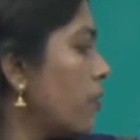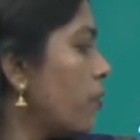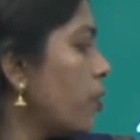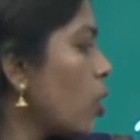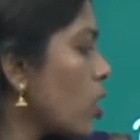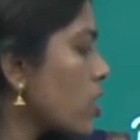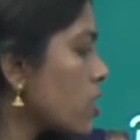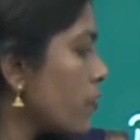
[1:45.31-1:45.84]

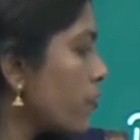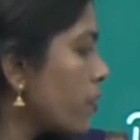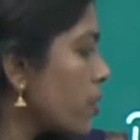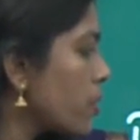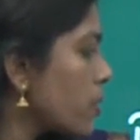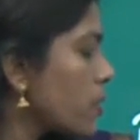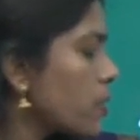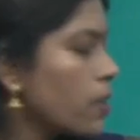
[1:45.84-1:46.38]

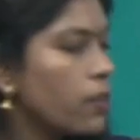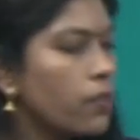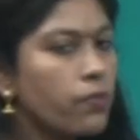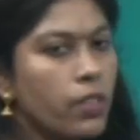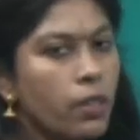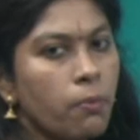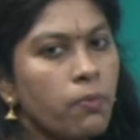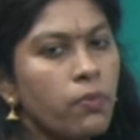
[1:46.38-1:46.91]
philosophers
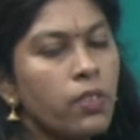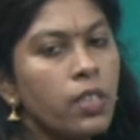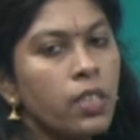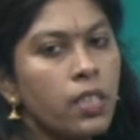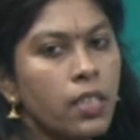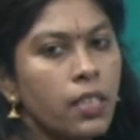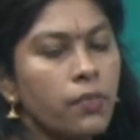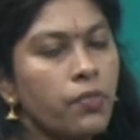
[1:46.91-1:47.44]
from
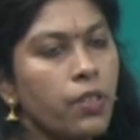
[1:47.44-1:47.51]
world,